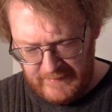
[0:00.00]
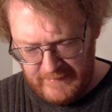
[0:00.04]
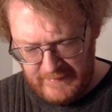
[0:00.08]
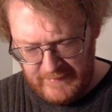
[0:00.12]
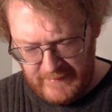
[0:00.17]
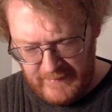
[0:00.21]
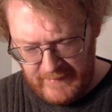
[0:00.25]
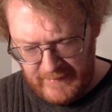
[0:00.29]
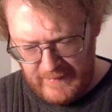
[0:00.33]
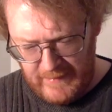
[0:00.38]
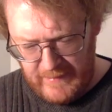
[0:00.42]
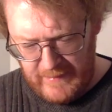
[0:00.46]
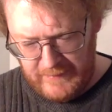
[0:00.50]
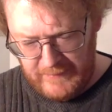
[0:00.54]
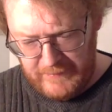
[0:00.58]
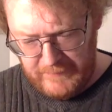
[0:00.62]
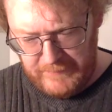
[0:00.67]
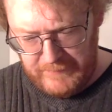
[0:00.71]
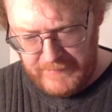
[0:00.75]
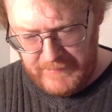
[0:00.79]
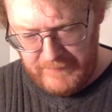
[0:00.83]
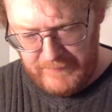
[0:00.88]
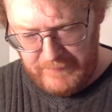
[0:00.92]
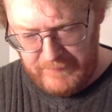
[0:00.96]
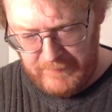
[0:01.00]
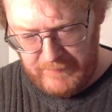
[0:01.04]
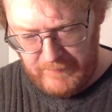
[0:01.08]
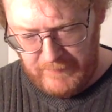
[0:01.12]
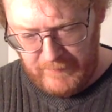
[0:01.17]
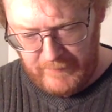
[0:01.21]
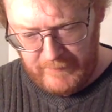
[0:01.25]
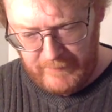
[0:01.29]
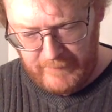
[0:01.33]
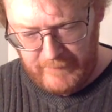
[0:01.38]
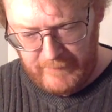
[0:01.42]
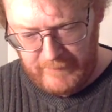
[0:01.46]
you got a lot of good people
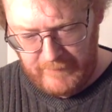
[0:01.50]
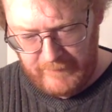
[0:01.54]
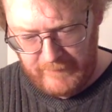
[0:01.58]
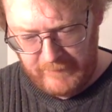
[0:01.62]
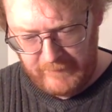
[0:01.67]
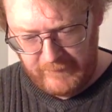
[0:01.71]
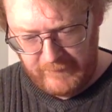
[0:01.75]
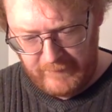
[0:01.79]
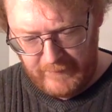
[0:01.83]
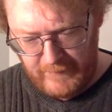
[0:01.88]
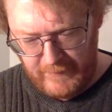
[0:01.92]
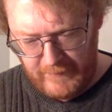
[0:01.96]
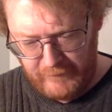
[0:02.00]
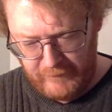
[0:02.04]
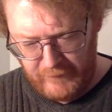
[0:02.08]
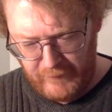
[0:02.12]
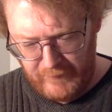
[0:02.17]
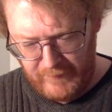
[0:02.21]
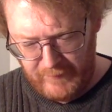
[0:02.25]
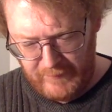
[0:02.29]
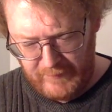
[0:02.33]
working on this. You got Truman